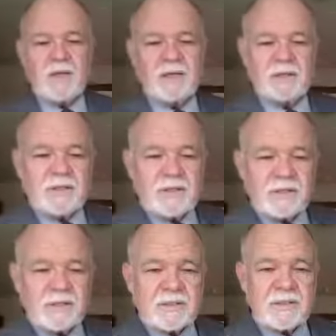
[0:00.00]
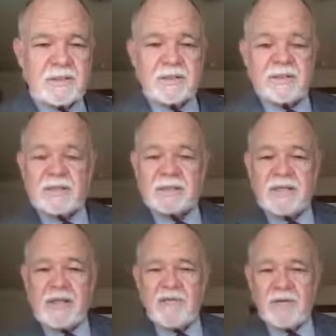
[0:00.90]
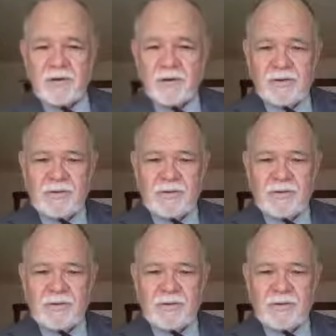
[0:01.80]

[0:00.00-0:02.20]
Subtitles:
Jesus is the Savior